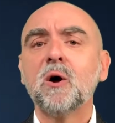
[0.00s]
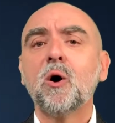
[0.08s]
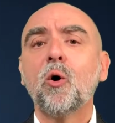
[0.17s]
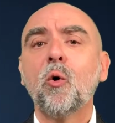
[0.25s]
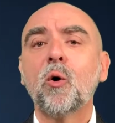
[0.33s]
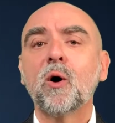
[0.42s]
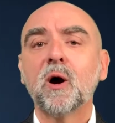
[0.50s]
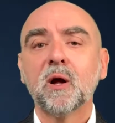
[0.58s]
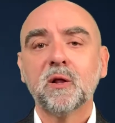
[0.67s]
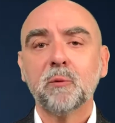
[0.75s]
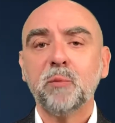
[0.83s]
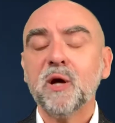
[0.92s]
or
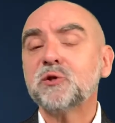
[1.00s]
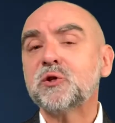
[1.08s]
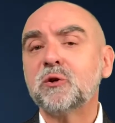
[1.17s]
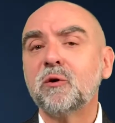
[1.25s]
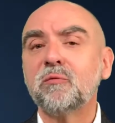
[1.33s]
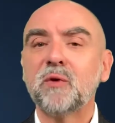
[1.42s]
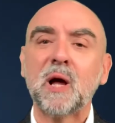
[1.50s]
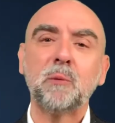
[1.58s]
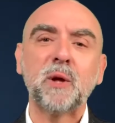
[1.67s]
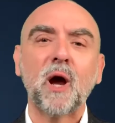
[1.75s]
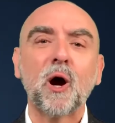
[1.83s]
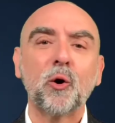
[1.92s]
the patient or
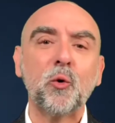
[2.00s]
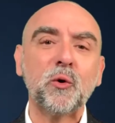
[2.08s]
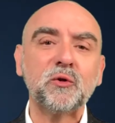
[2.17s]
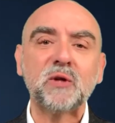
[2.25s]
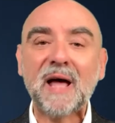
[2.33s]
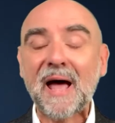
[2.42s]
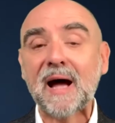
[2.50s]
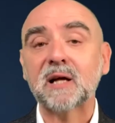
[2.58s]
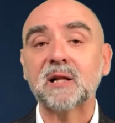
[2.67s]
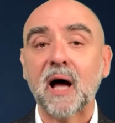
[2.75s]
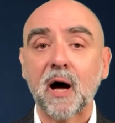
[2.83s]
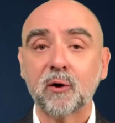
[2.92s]
family are going to
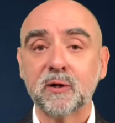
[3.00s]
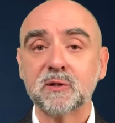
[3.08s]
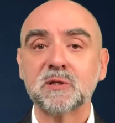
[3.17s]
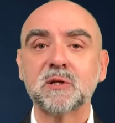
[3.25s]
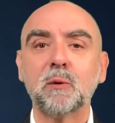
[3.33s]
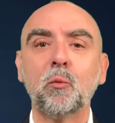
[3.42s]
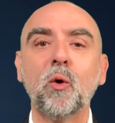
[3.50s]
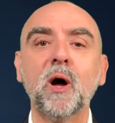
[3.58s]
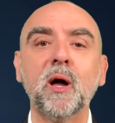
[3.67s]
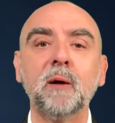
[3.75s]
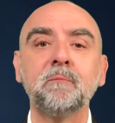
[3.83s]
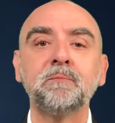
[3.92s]
act out in some
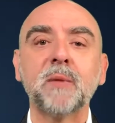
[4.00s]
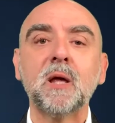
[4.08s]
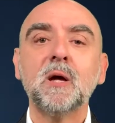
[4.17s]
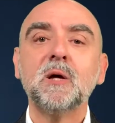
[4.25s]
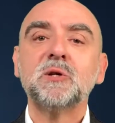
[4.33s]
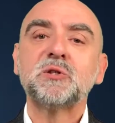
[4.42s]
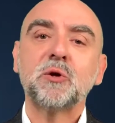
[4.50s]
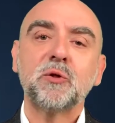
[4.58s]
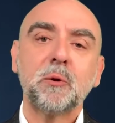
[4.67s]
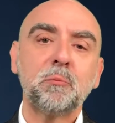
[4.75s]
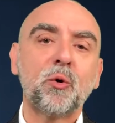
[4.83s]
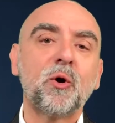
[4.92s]
way. So the
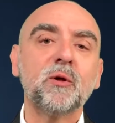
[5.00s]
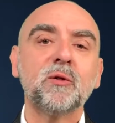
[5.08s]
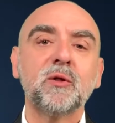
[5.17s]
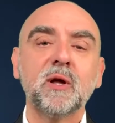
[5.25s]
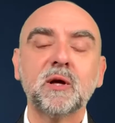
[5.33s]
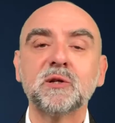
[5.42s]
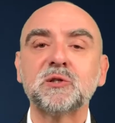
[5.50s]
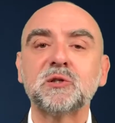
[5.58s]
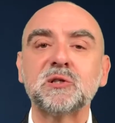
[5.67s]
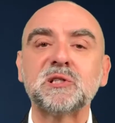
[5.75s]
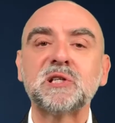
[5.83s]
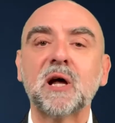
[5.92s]
important thing is to
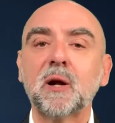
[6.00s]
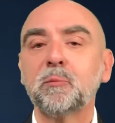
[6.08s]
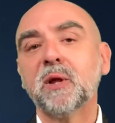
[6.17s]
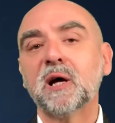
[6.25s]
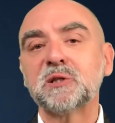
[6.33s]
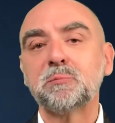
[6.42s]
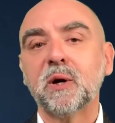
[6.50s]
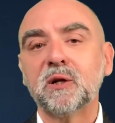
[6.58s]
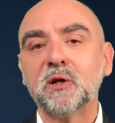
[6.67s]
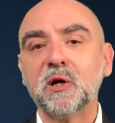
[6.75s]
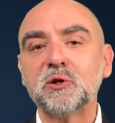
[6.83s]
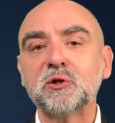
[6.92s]
set up the
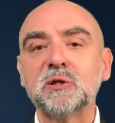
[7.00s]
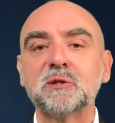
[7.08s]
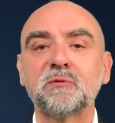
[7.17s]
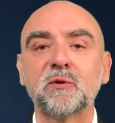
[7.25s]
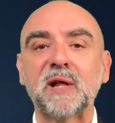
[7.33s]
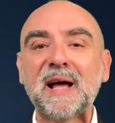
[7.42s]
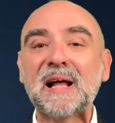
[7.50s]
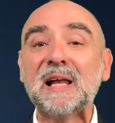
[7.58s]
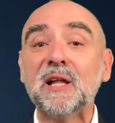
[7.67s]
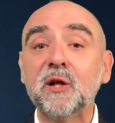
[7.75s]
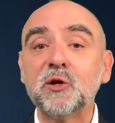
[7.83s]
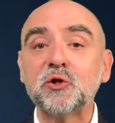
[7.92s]
expectations for that
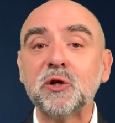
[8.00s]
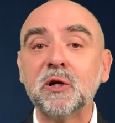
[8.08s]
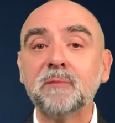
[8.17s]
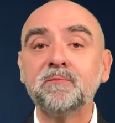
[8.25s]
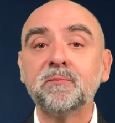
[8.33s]
clinician,